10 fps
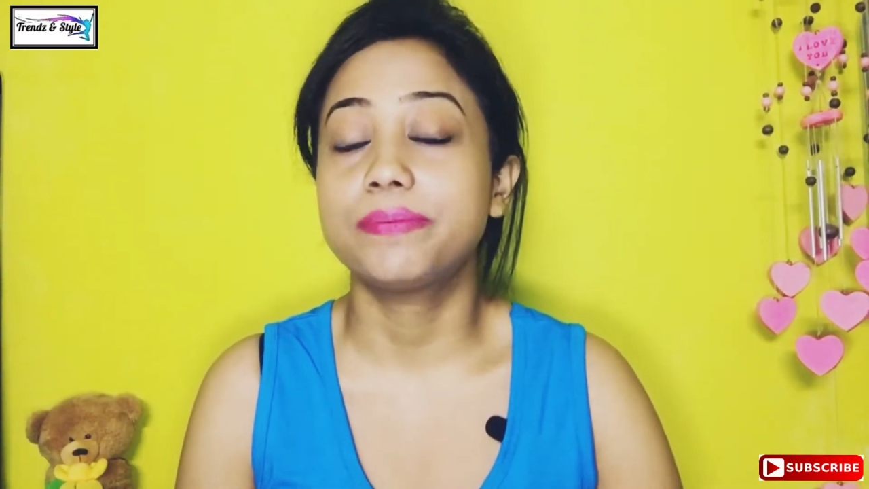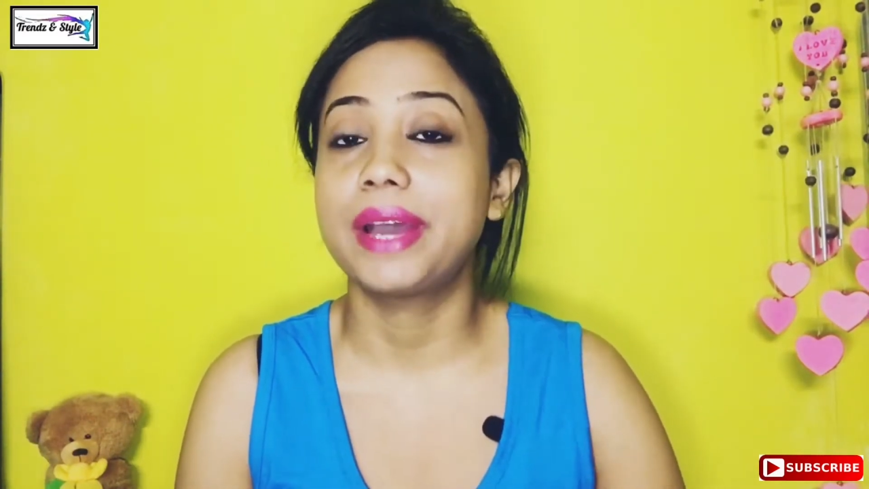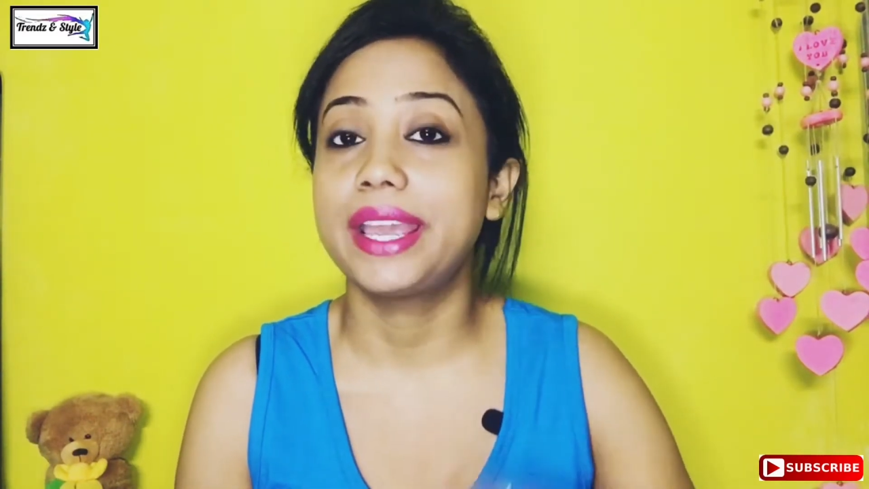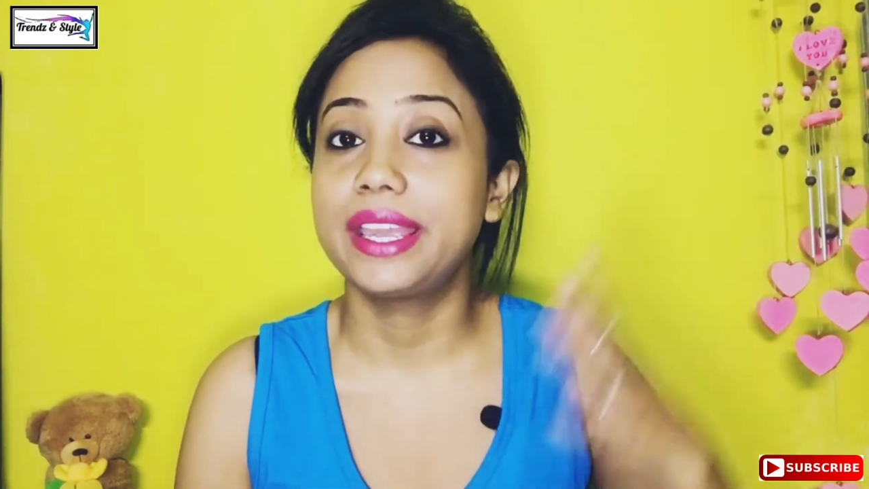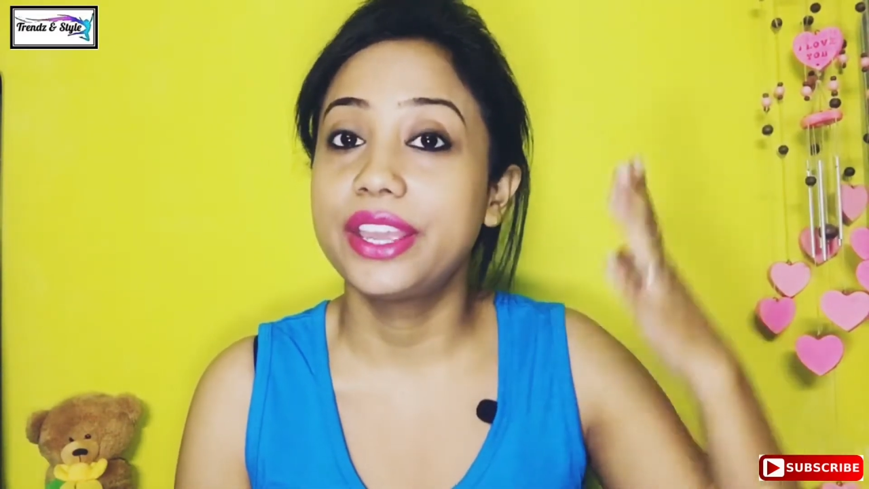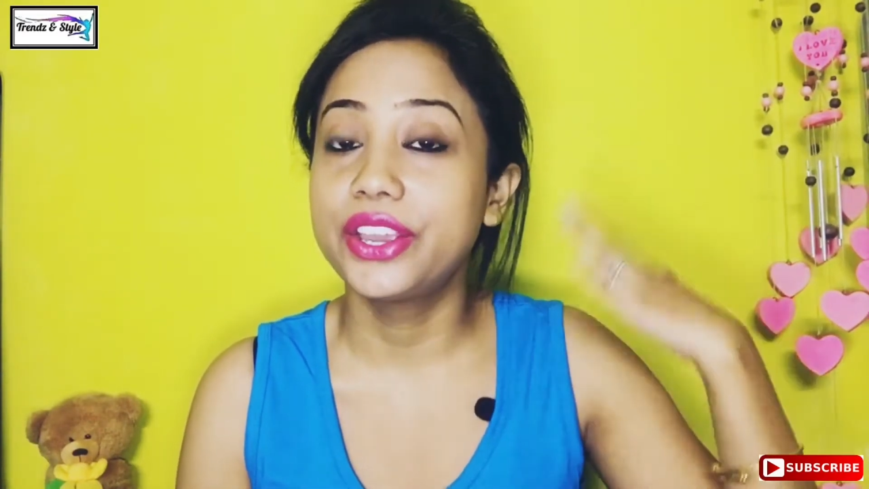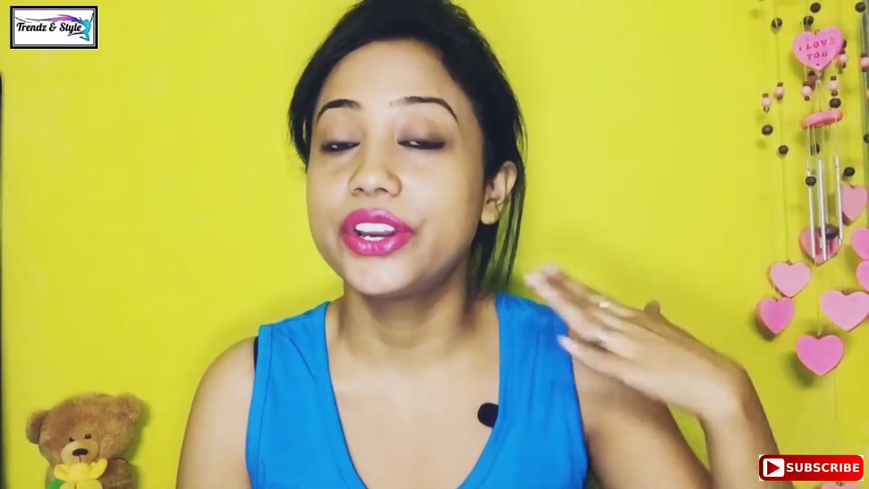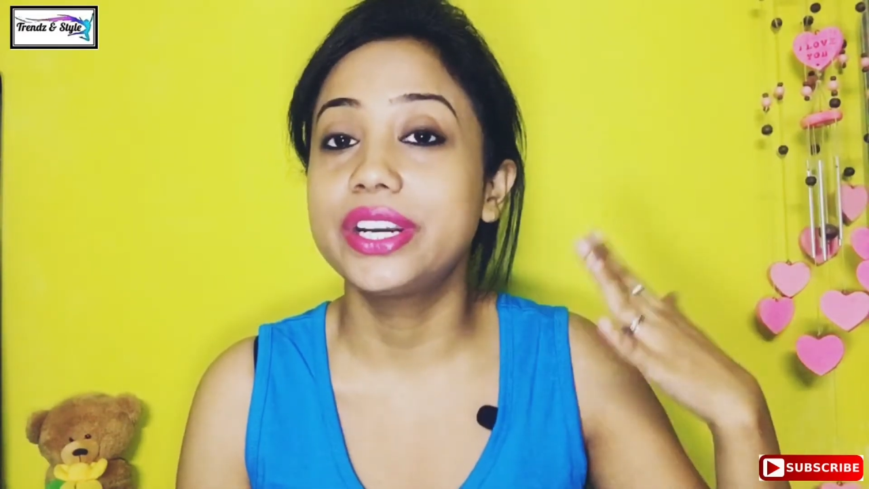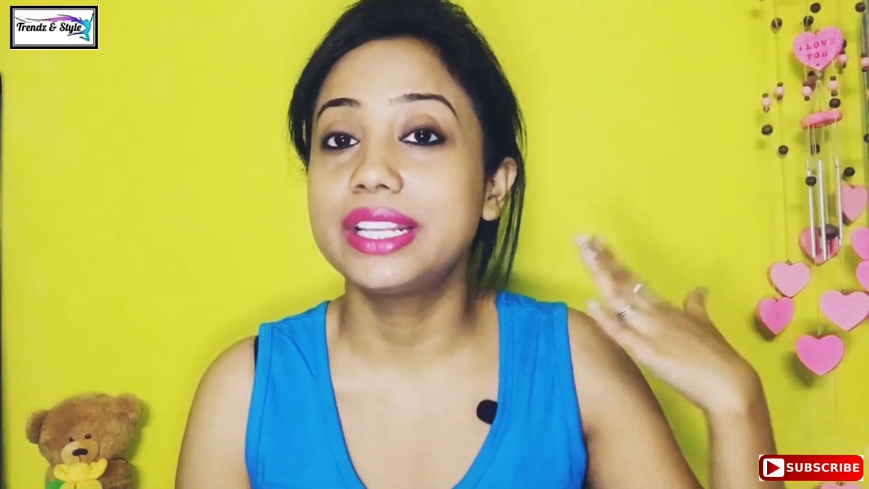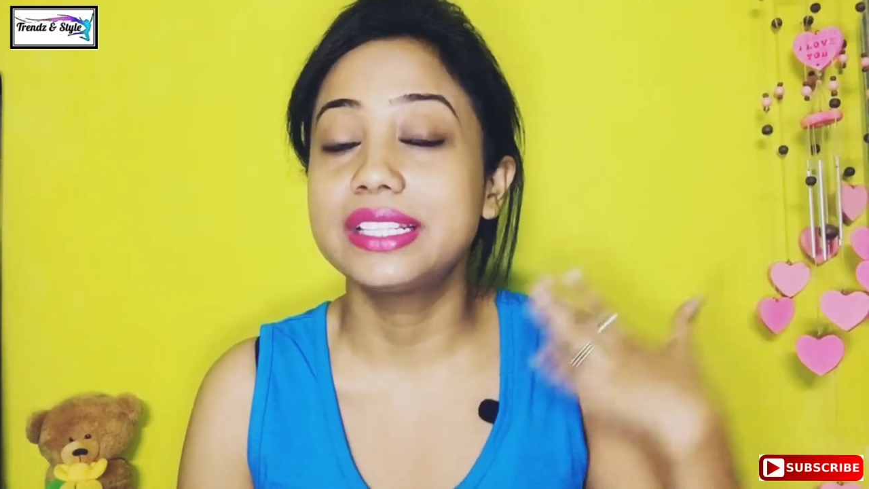My
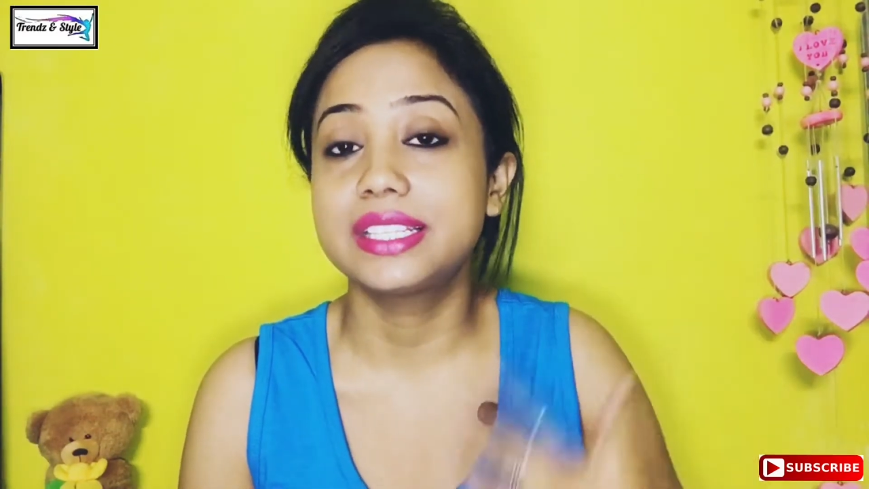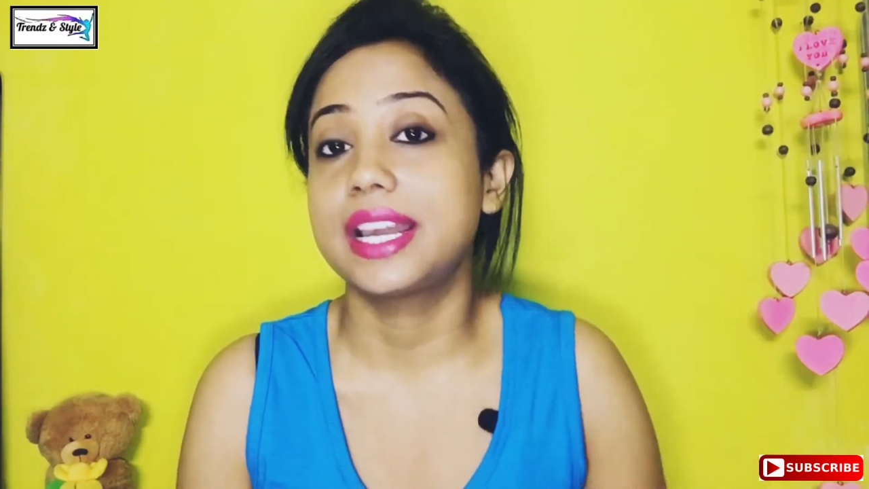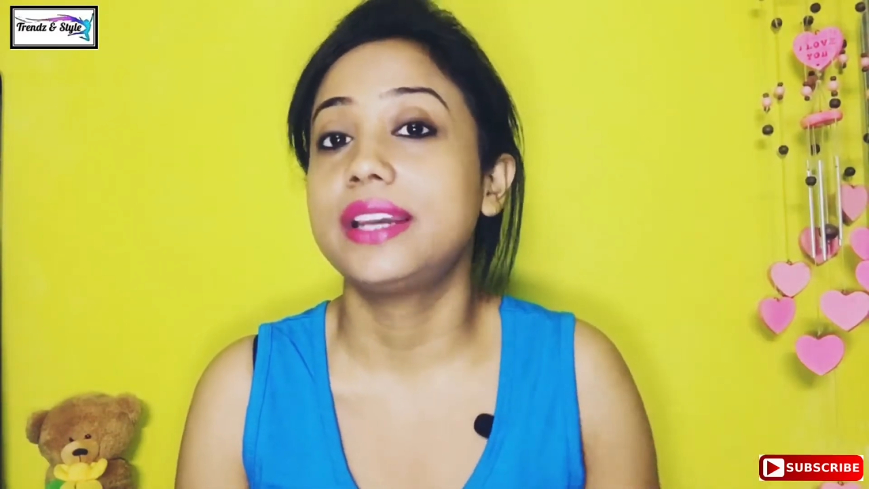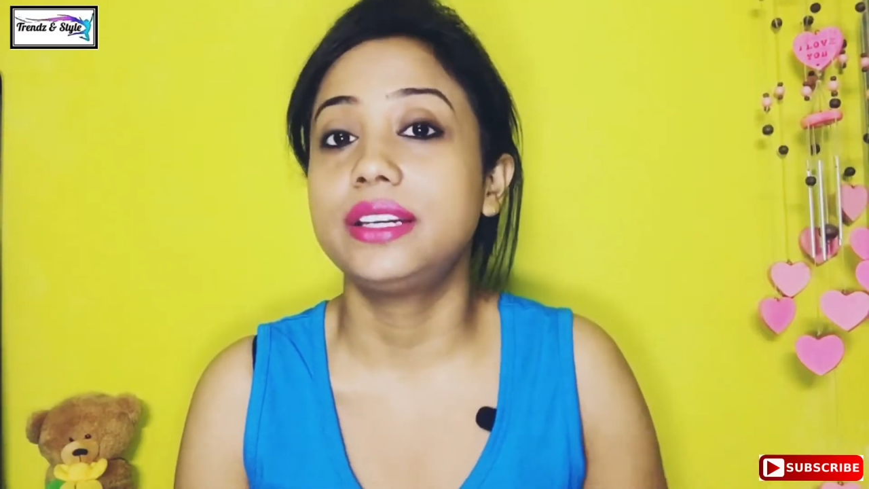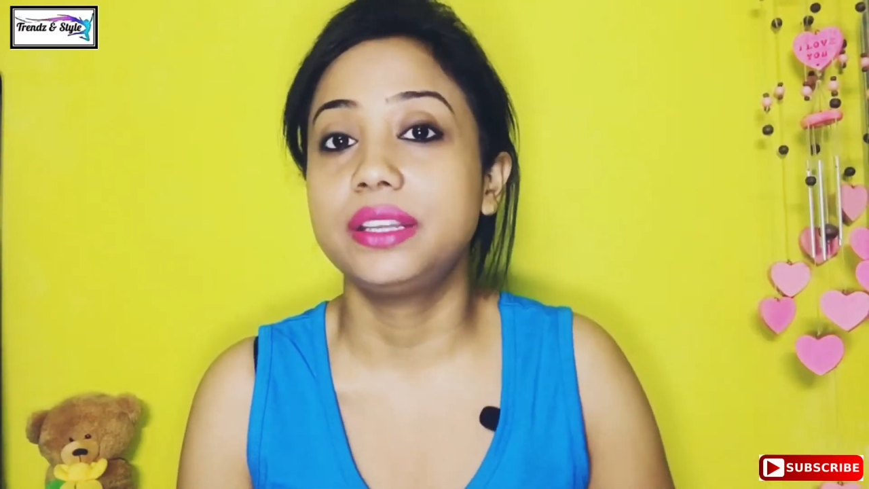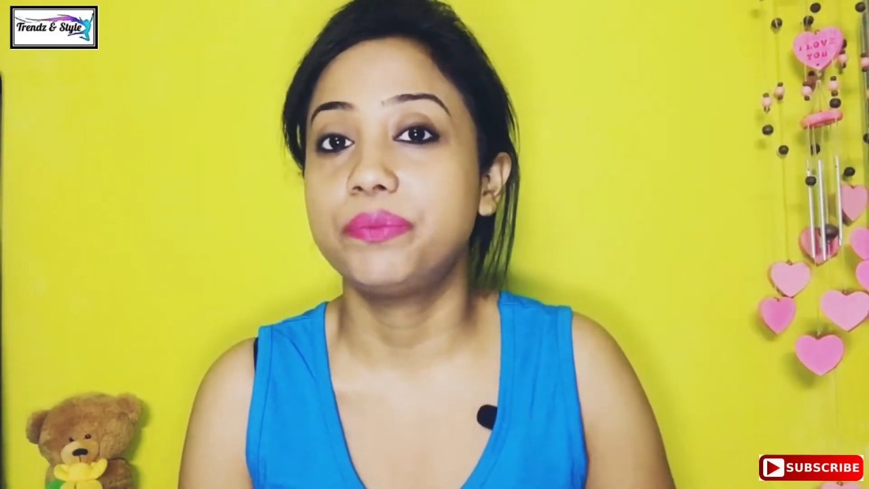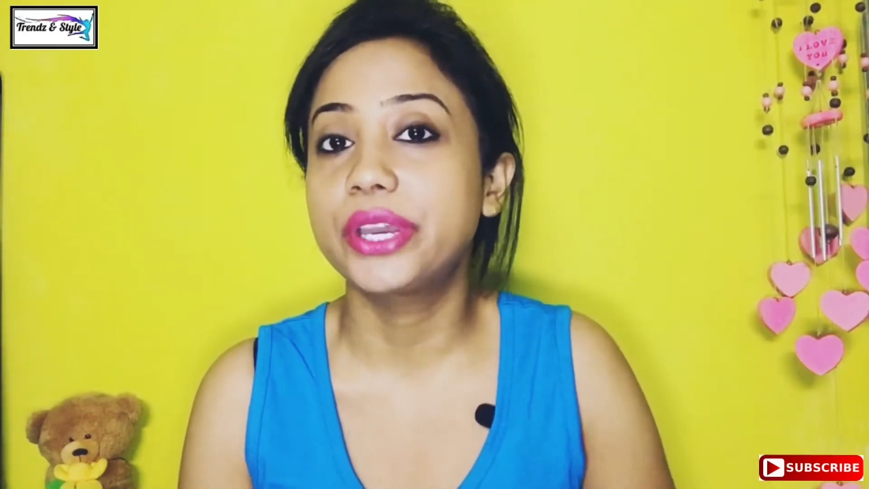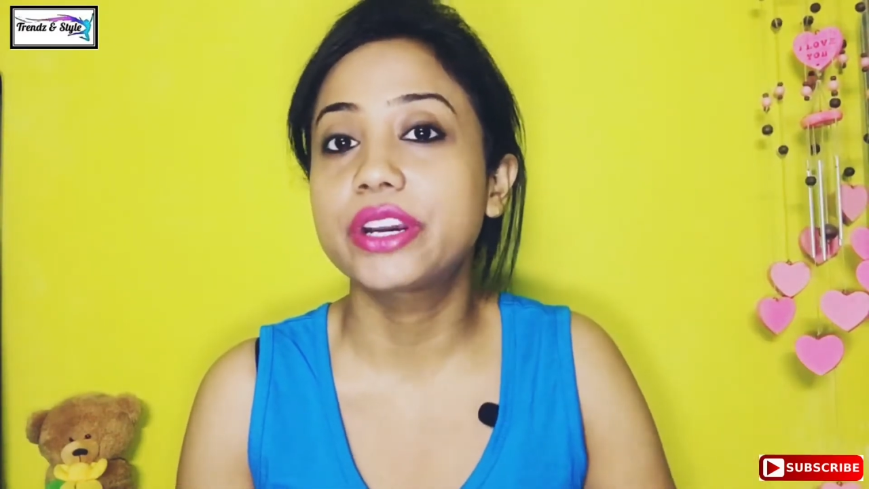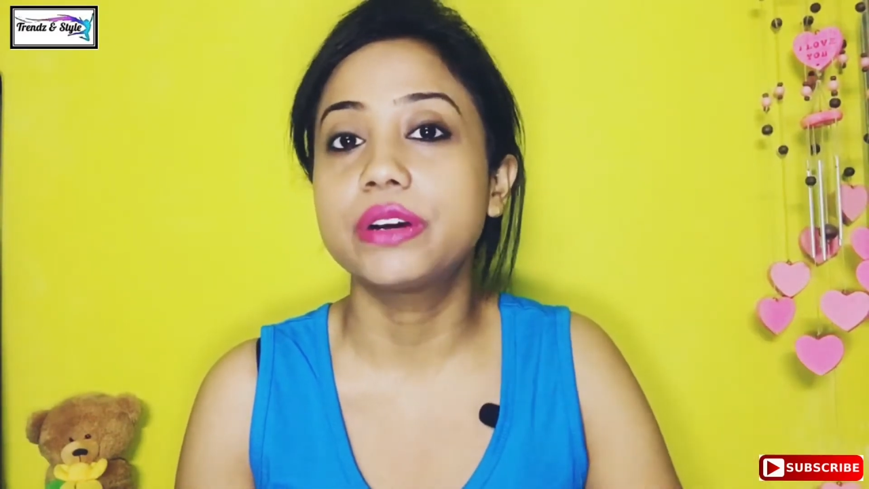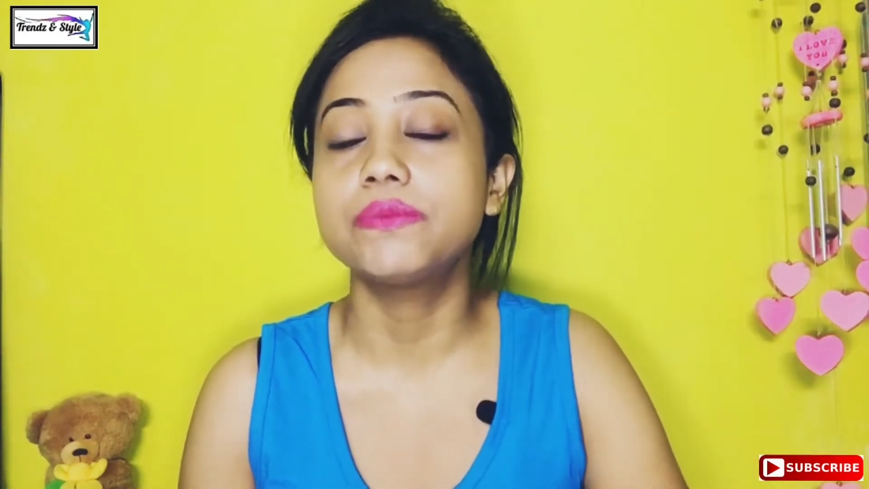hair instantly
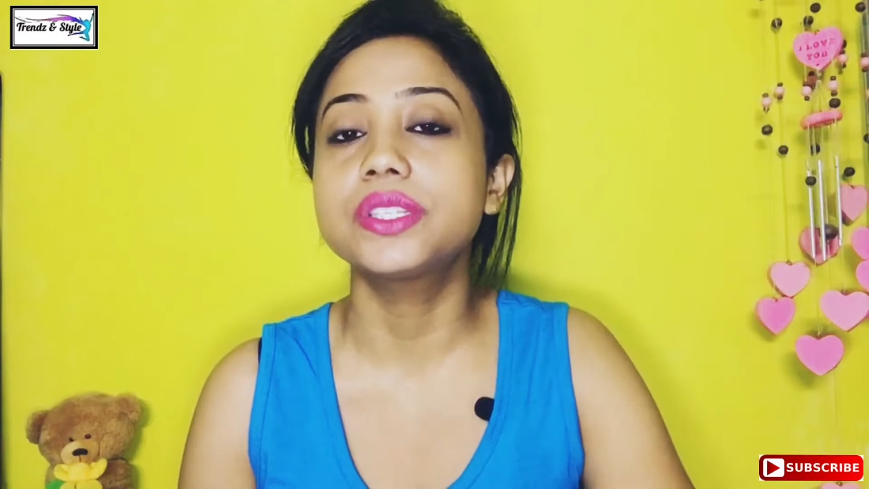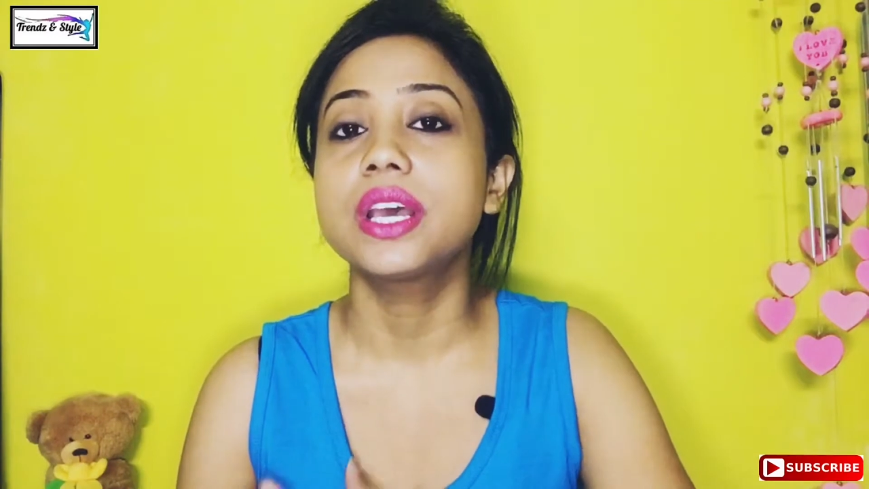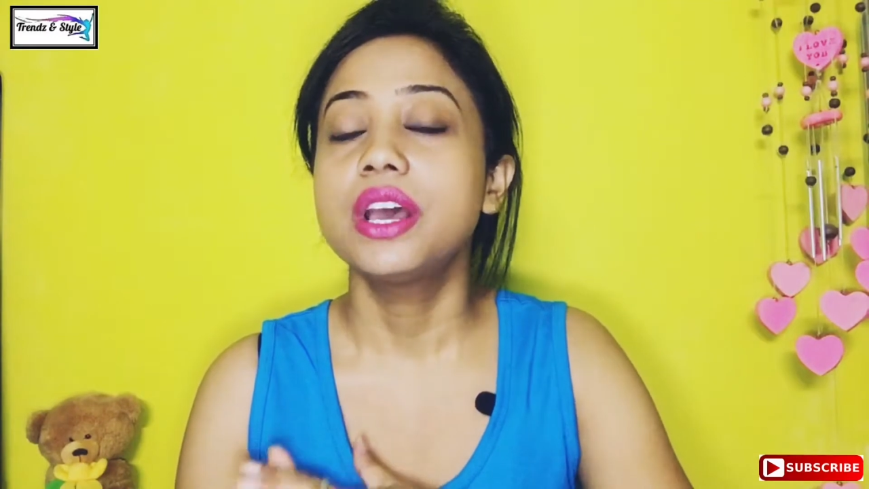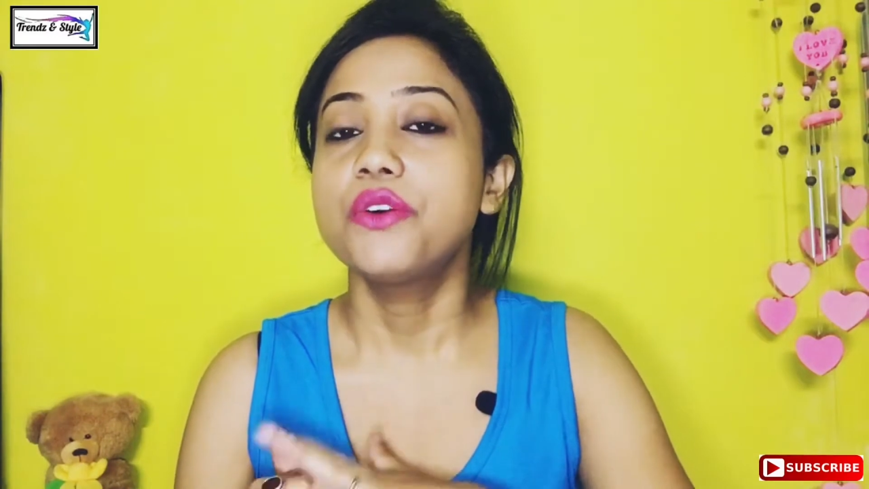becomes